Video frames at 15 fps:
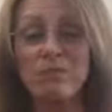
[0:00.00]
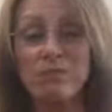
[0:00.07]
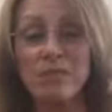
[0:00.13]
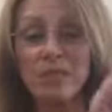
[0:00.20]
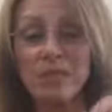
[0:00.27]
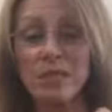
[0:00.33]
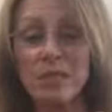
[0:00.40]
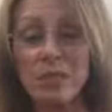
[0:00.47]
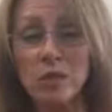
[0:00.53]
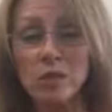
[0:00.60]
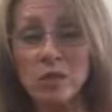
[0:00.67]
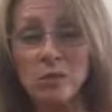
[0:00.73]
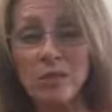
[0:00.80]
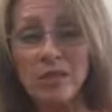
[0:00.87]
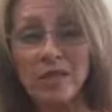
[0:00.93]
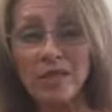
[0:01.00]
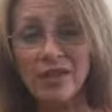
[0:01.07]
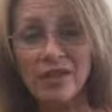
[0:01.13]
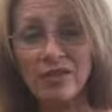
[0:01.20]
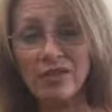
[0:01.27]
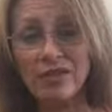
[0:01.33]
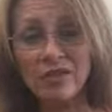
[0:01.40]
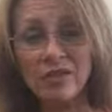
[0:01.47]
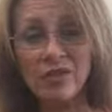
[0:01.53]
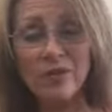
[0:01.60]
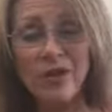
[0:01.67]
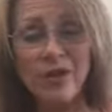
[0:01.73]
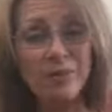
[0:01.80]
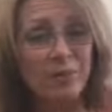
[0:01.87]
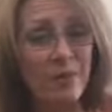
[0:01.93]
put a toothpick in there, stir it
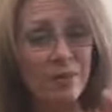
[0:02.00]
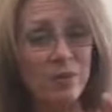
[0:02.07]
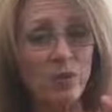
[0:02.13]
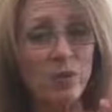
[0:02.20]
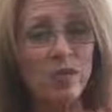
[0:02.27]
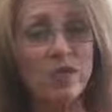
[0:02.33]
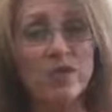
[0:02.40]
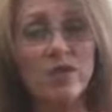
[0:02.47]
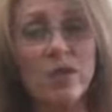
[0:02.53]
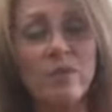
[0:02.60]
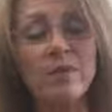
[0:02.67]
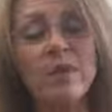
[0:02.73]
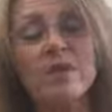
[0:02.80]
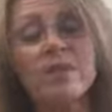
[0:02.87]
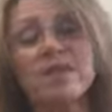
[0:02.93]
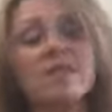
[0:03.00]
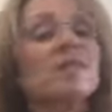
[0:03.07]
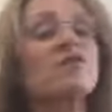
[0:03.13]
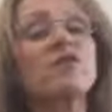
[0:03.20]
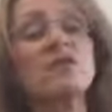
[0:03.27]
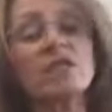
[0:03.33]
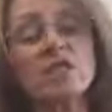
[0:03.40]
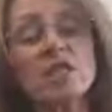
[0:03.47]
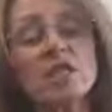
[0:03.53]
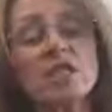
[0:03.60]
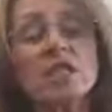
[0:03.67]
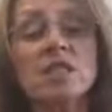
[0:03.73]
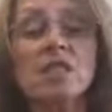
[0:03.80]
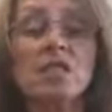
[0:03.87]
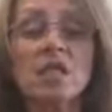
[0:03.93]
around, maybe 1 drop, because it's 50
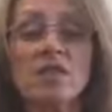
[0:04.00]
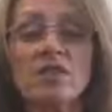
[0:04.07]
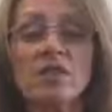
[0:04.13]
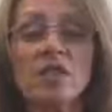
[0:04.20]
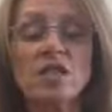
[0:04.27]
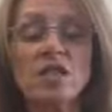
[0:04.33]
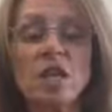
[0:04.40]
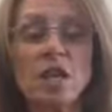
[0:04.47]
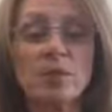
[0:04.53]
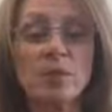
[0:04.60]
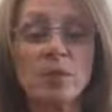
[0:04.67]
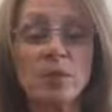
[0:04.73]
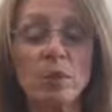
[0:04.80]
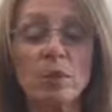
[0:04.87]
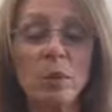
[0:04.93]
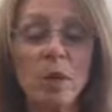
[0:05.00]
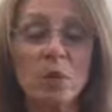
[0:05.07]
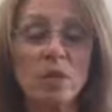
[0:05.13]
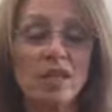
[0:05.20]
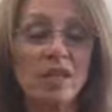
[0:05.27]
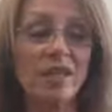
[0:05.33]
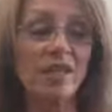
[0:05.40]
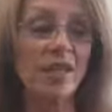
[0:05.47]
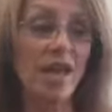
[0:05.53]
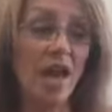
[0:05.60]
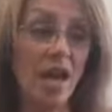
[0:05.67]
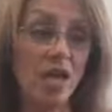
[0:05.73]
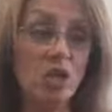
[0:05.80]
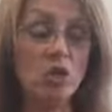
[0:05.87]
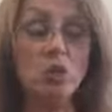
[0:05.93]
to 70 times more potent than the
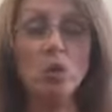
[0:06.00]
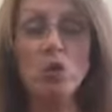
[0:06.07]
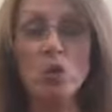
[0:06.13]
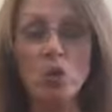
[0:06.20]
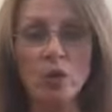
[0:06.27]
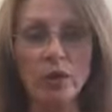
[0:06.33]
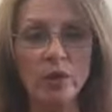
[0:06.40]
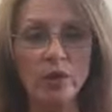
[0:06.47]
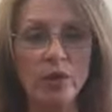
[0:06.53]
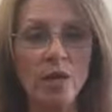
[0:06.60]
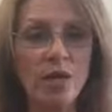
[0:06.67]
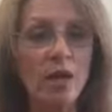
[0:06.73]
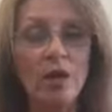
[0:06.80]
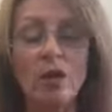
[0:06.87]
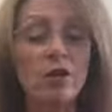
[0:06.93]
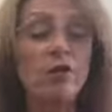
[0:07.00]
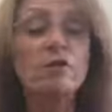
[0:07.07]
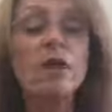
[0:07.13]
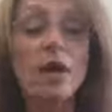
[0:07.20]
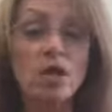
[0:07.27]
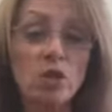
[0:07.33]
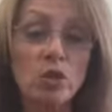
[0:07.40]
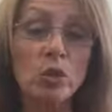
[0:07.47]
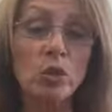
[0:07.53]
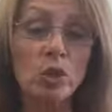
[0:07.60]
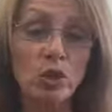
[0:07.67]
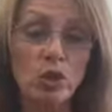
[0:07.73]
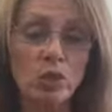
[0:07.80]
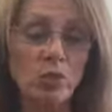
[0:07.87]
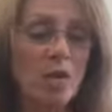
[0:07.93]
actual oil or actual
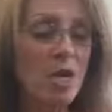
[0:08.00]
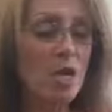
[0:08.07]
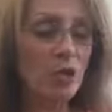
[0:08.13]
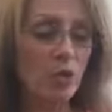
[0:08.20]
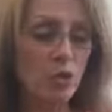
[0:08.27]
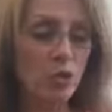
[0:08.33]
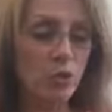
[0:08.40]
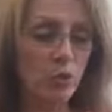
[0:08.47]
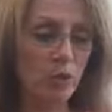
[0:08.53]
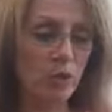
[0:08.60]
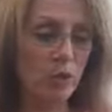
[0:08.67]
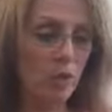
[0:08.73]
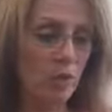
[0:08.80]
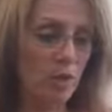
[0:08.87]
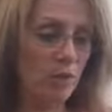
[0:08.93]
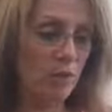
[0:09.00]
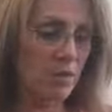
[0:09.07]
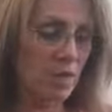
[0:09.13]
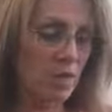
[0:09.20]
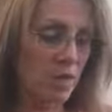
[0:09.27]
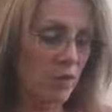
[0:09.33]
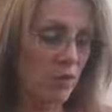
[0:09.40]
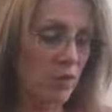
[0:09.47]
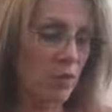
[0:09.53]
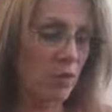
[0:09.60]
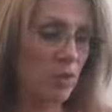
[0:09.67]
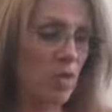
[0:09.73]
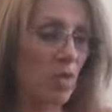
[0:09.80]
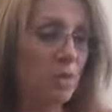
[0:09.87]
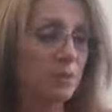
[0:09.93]
herb. So you really want to be careful with
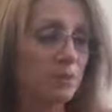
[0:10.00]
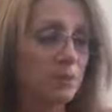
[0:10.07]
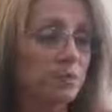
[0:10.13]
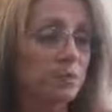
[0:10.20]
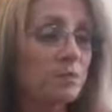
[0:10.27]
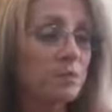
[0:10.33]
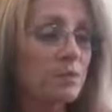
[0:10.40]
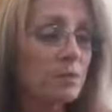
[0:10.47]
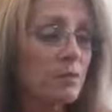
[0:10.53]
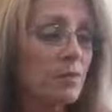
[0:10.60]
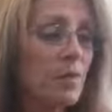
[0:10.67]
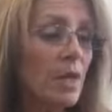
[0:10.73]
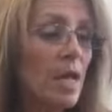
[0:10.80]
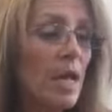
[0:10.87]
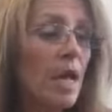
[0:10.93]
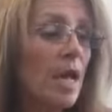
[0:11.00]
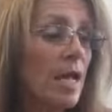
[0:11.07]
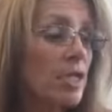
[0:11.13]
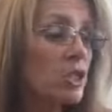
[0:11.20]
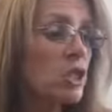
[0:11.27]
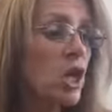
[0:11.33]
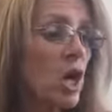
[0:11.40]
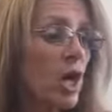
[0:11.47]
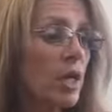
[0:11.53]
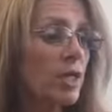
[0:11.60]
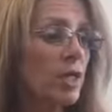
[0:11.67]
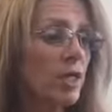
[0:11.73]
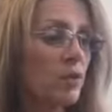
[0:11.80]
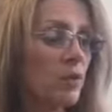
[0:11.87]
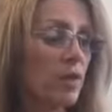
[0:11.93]
that. In
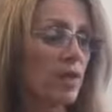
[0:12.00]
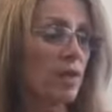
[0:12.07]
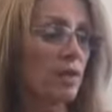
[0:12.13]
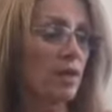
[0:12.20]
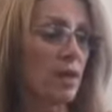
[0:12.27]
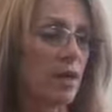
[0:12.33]
talking with